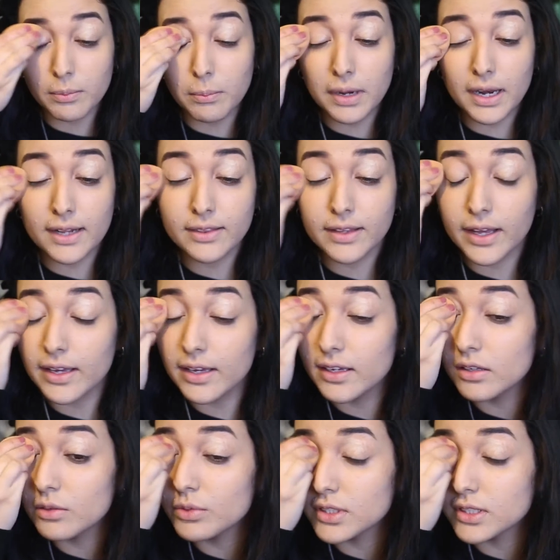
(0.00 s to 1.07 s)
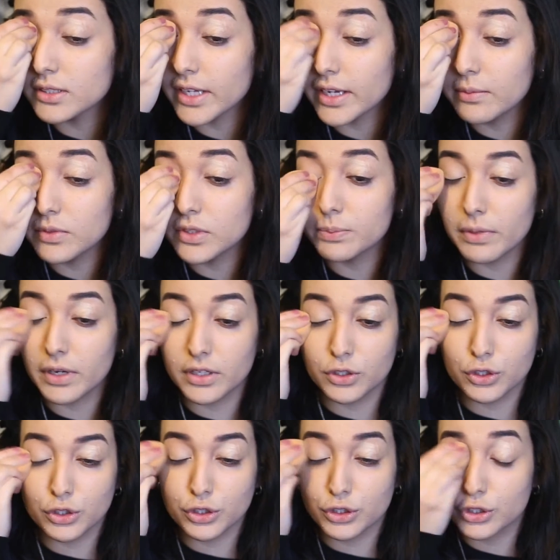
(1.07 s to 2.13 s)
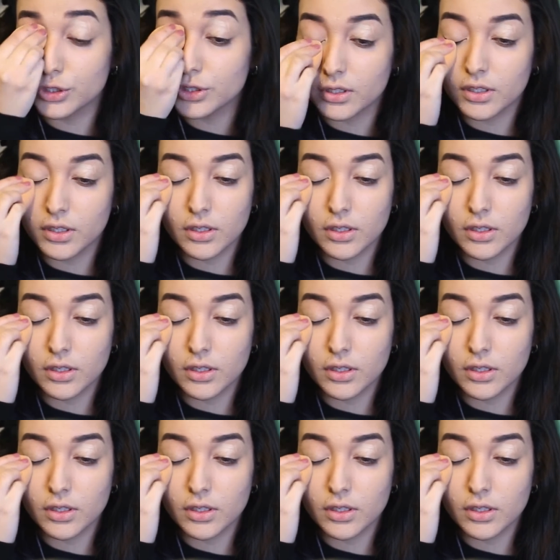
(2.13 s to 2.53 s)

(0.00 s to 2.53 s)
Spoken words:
Blend that in with the same sponge.